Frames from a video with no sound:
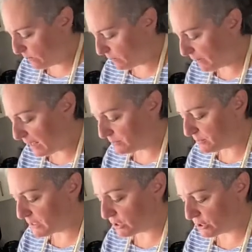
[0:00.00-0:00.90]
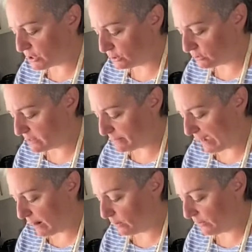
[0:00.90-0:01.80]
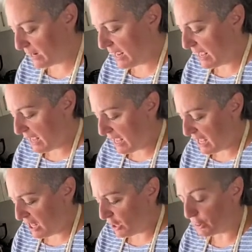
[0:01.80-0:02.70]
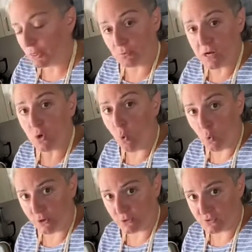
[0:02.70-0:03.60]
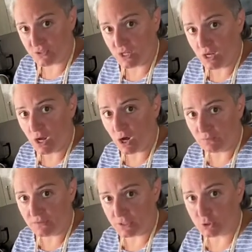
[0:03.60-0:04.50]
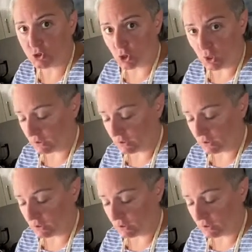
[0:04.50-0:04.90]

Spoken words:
we're probably gonna use about 3/4 of this jar,